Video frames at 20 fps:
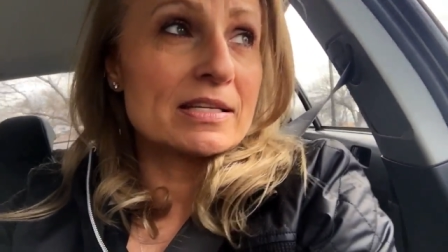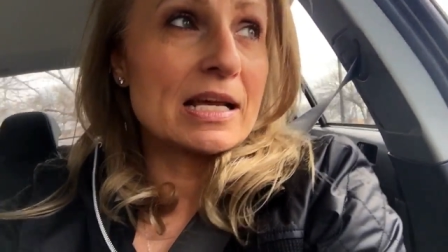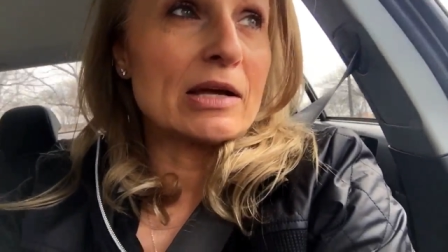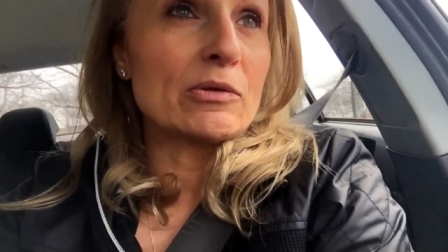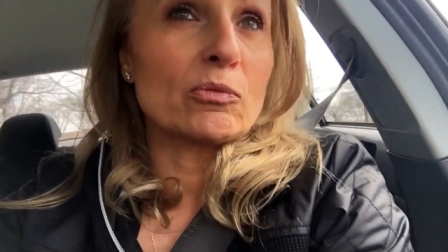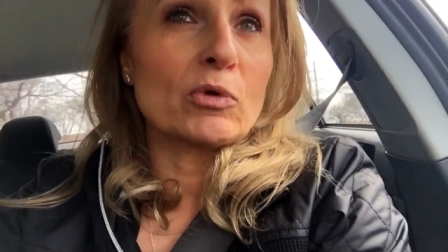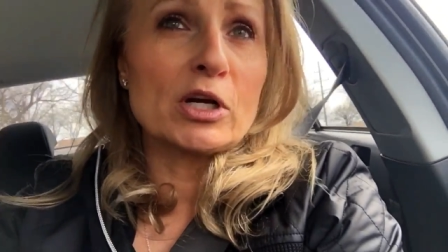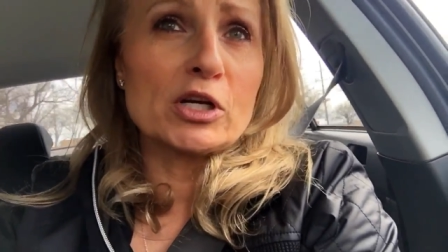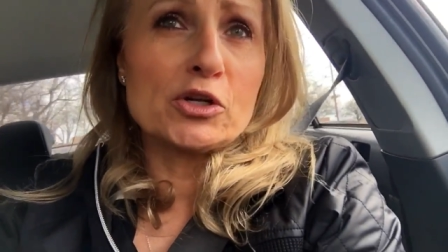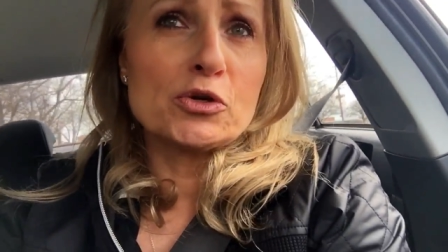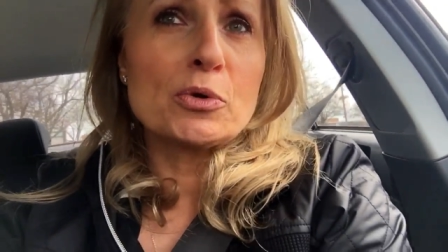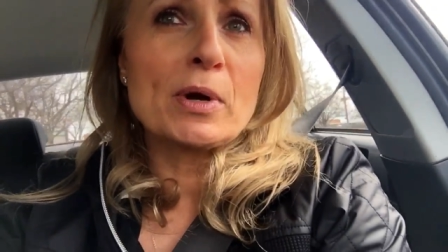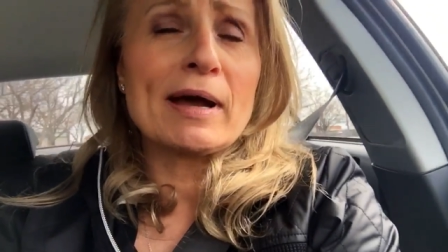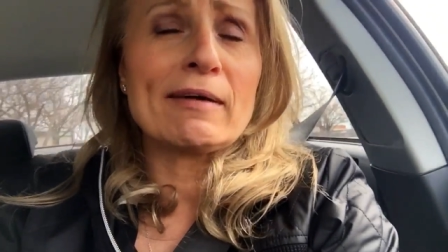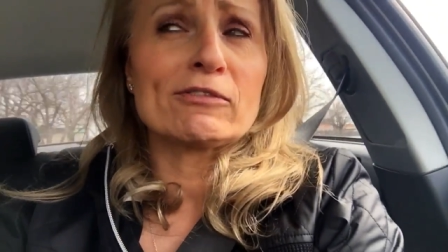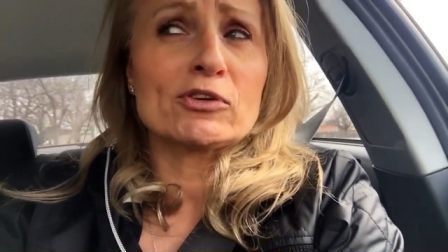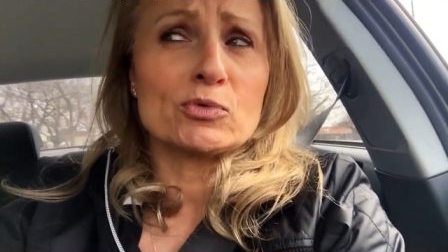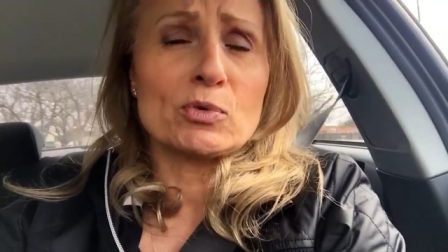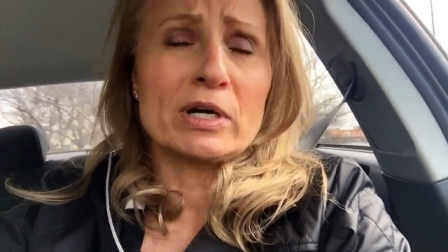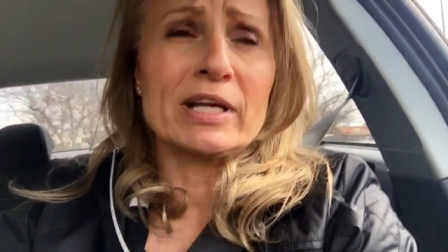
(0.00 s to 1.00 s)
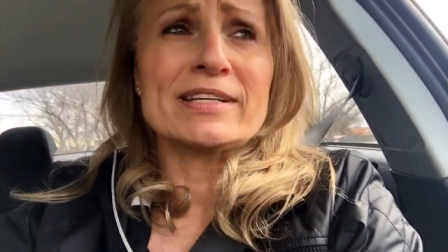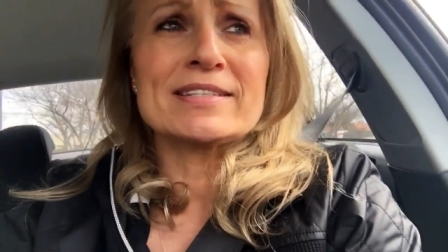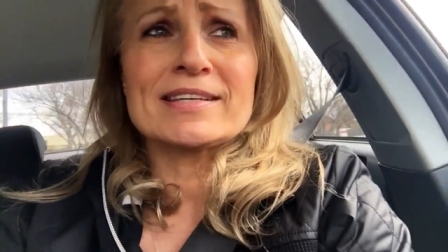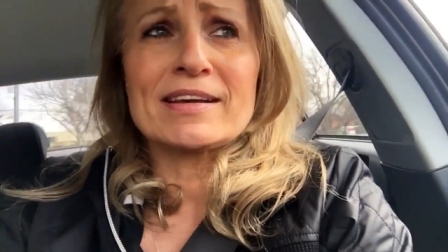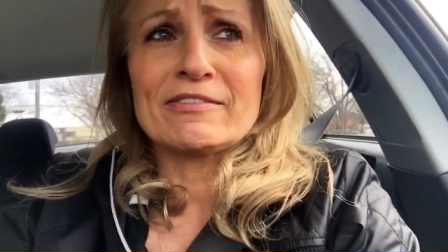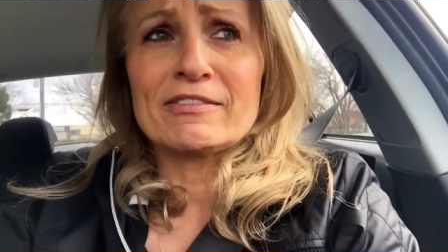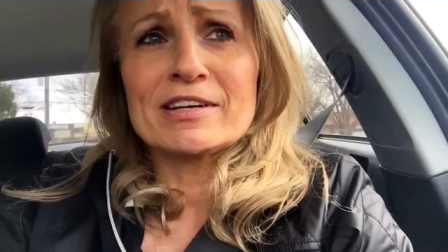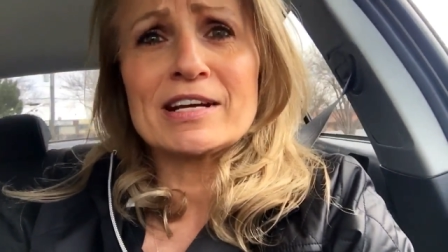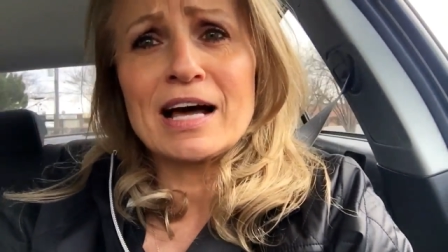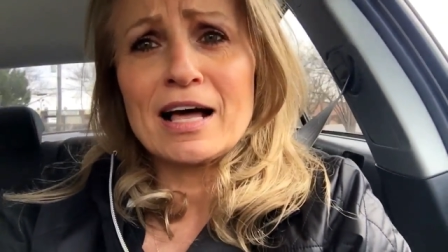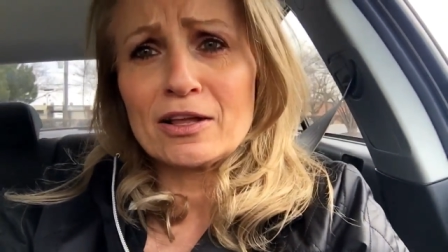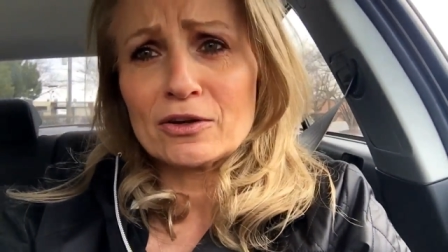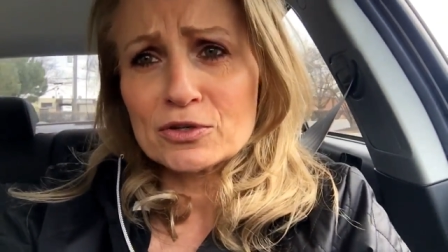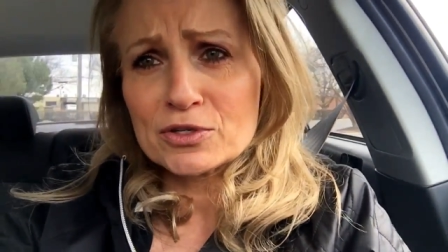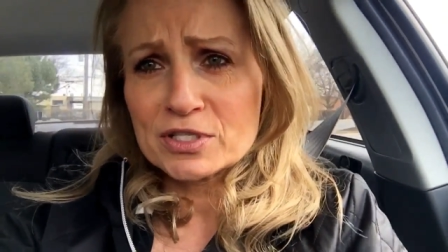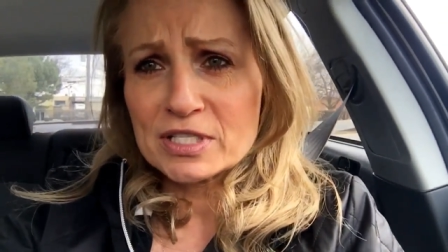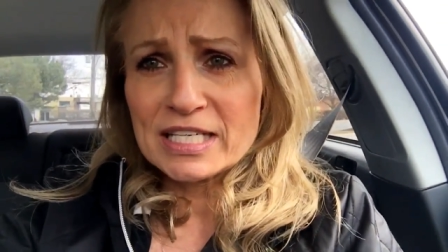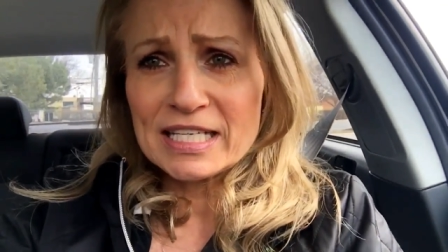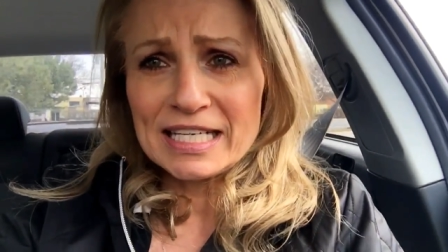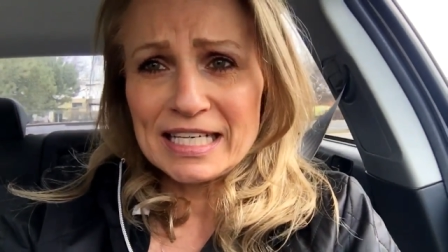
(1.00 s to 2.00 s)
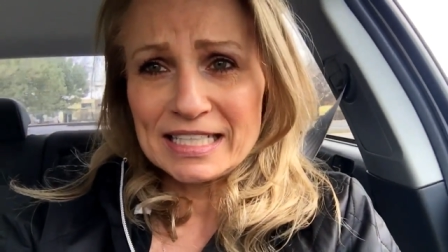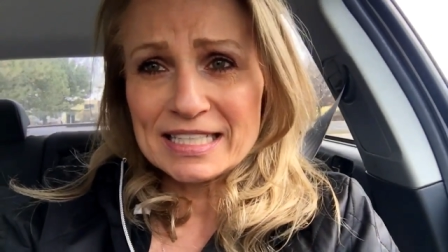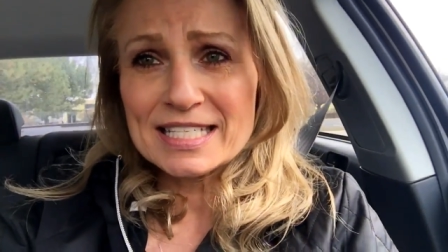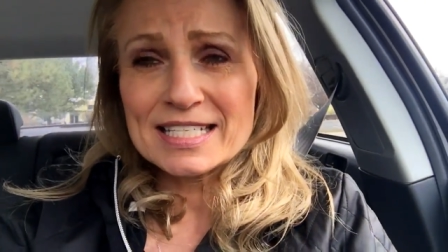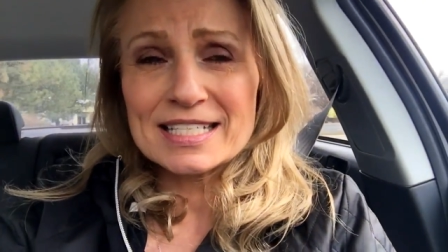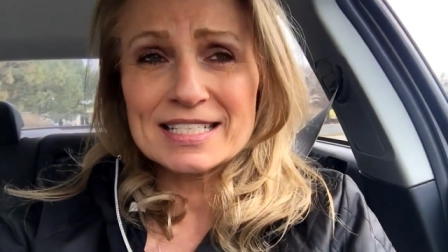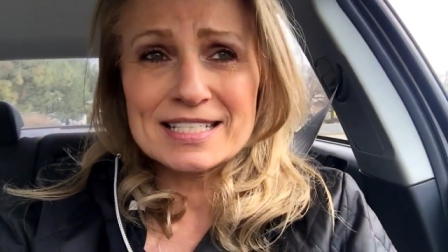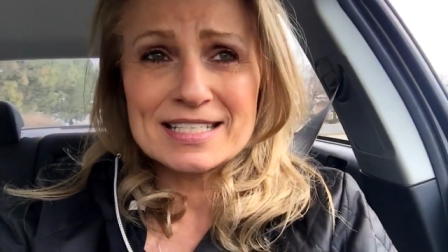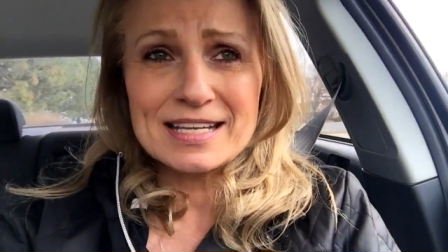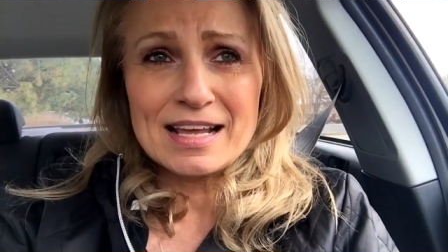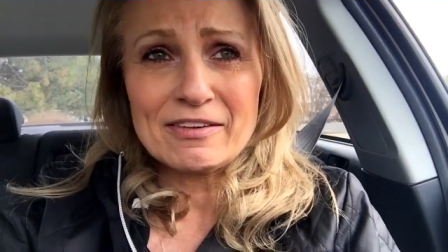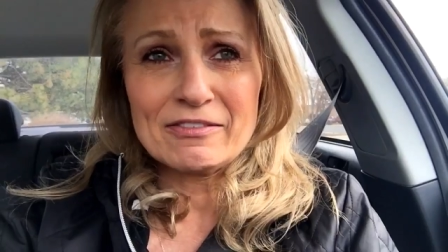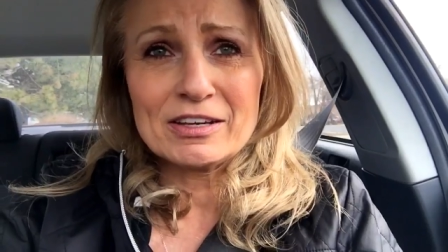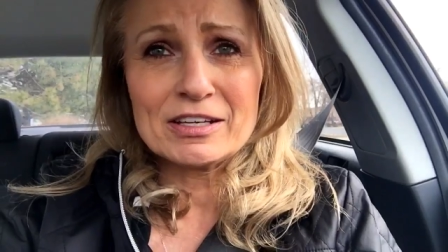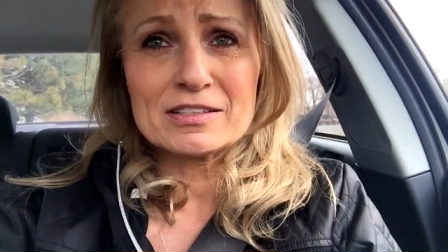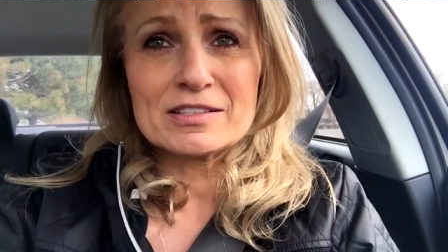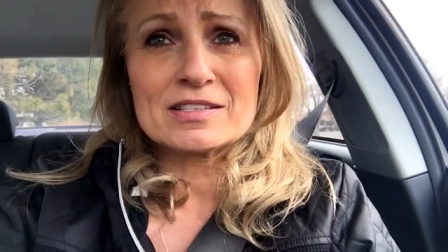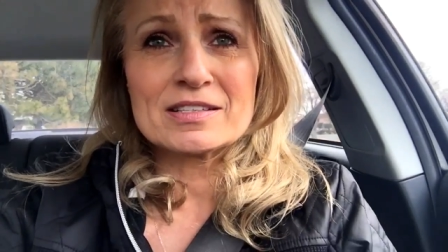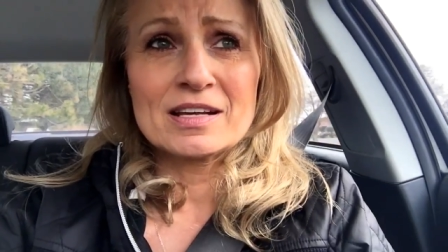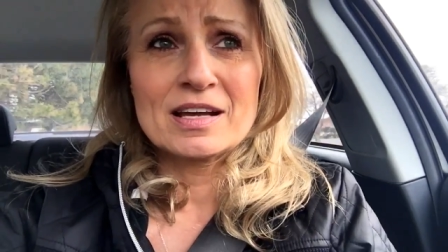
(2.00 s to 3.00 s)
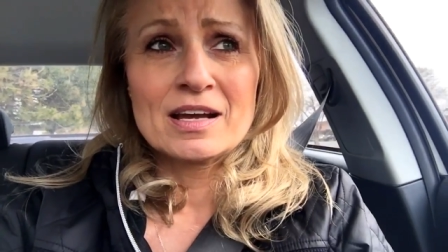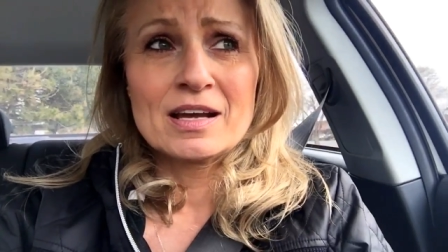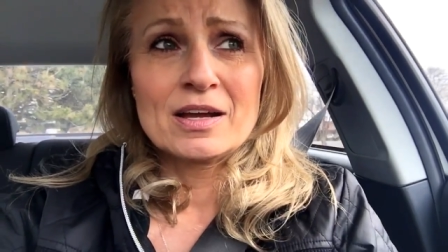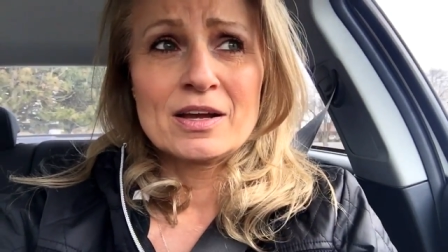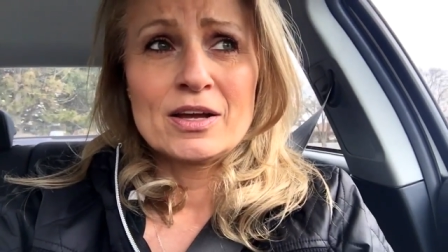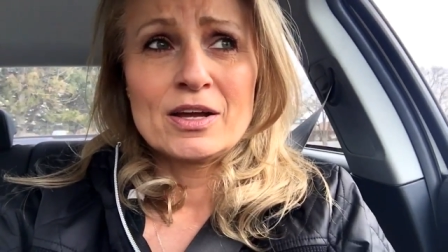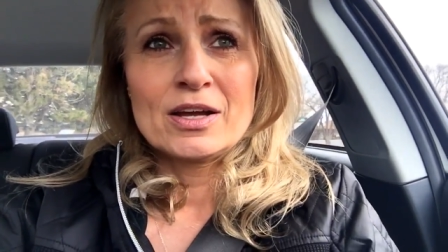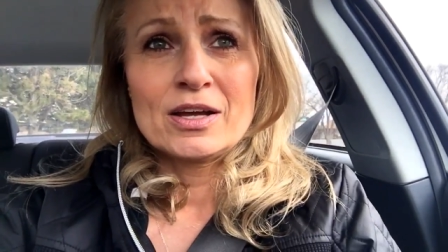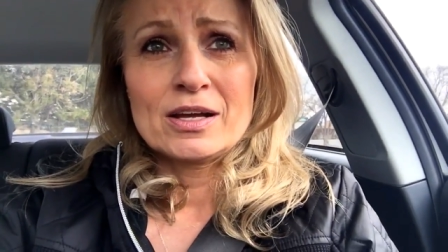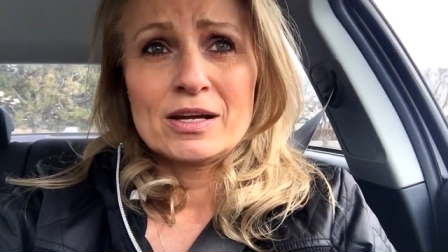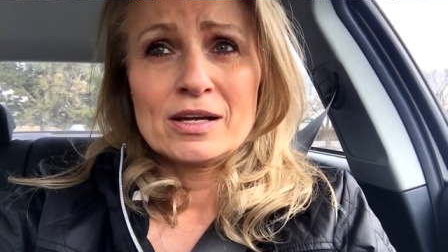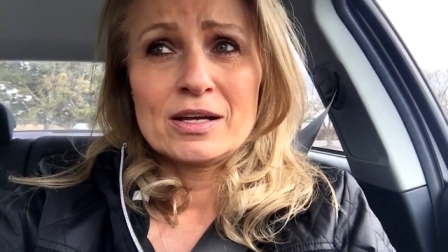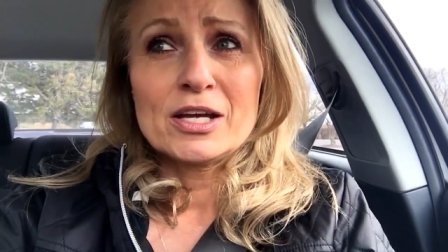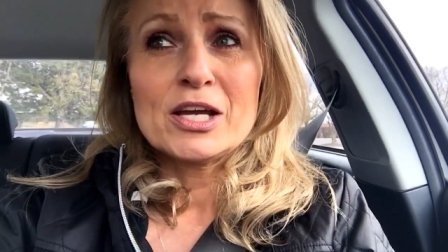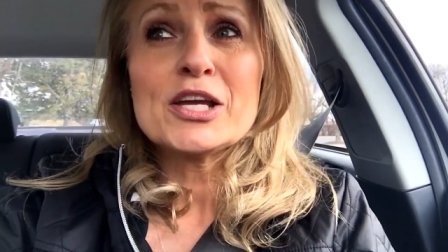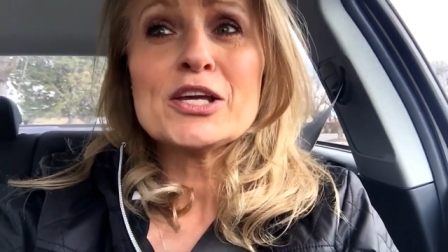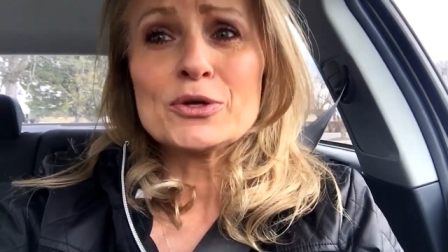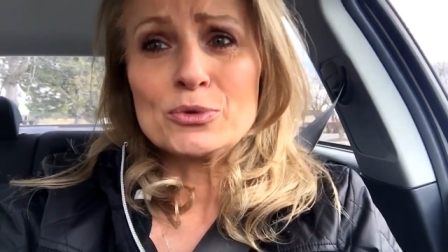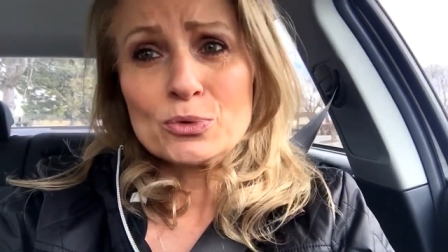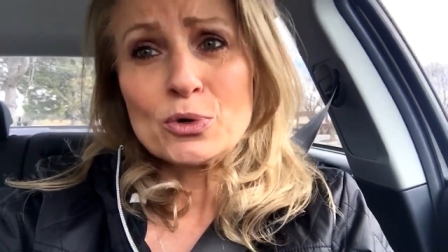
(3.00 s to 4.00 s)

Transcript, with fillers: and when you have twenty-seven dollars in instant savings, you